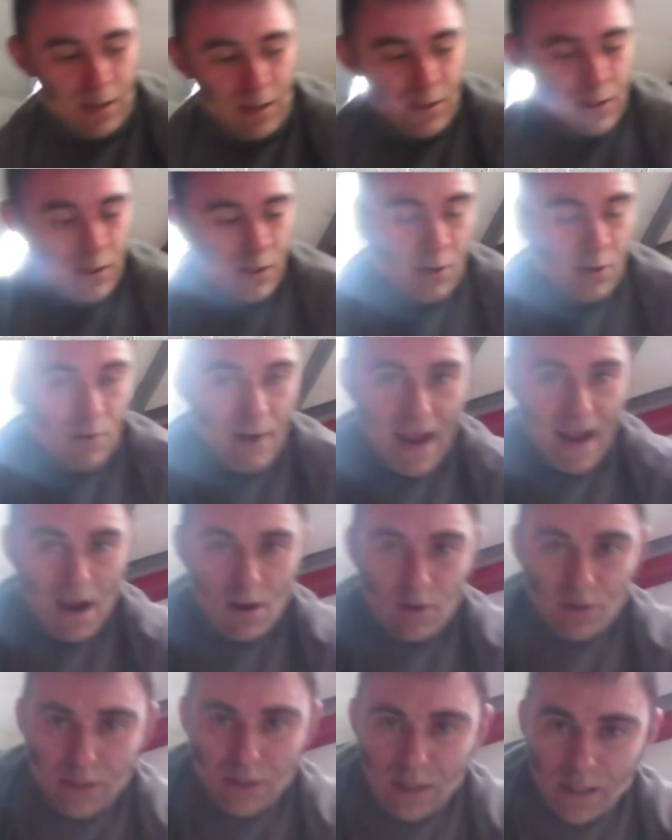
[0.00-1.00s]
yes. to the uh,
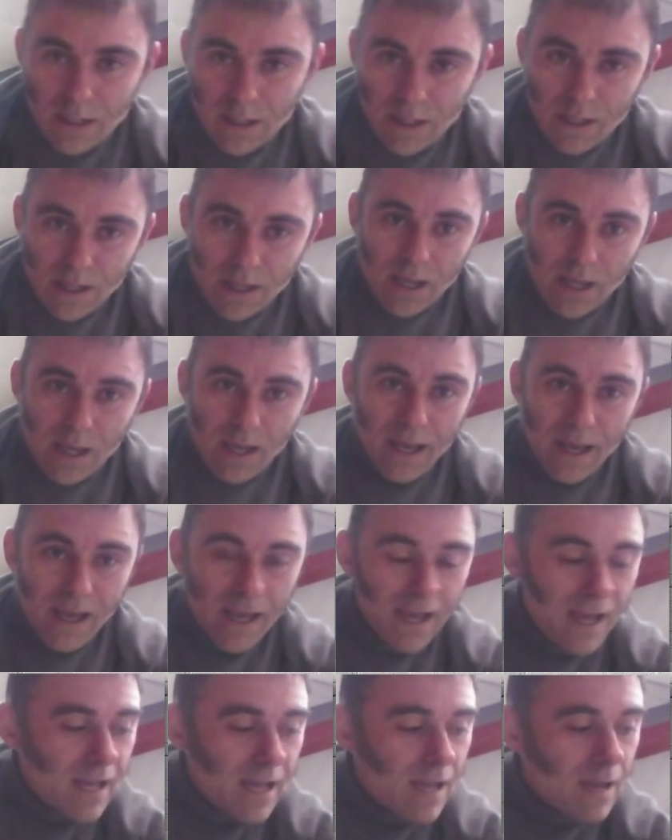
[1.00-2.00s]
to the ground.
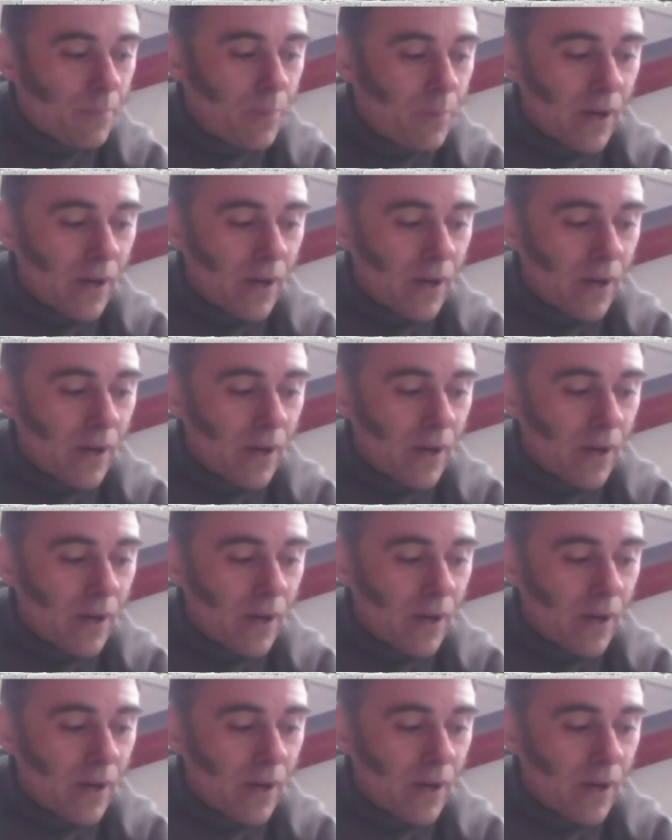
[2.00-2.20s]
Yes.